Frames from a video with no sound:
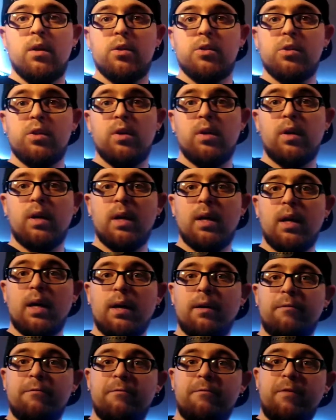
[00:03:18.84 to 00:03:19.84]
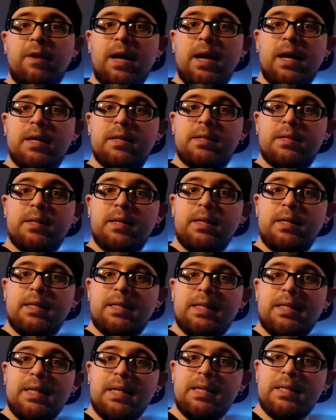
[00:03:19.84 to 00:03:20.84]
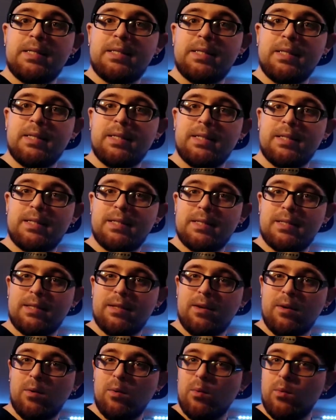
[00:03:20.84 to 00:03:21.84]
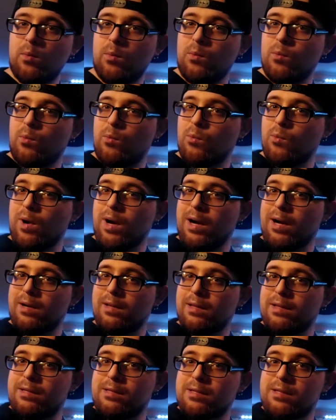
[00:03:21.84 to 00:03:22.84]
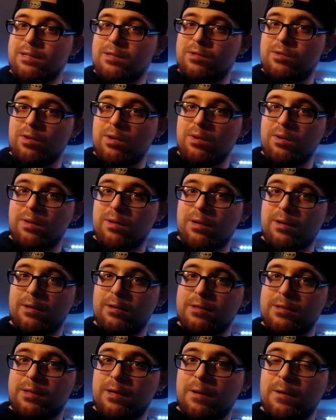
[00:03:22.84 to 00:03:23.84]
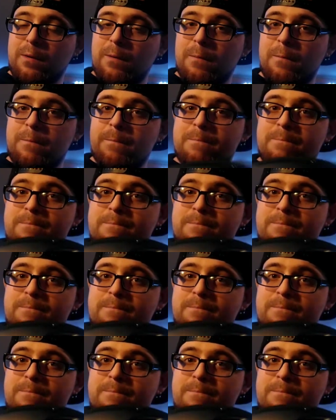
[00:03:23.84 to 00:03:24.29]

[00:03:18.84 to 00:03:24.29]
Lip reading: So you get a fancy, decent wireless controller. So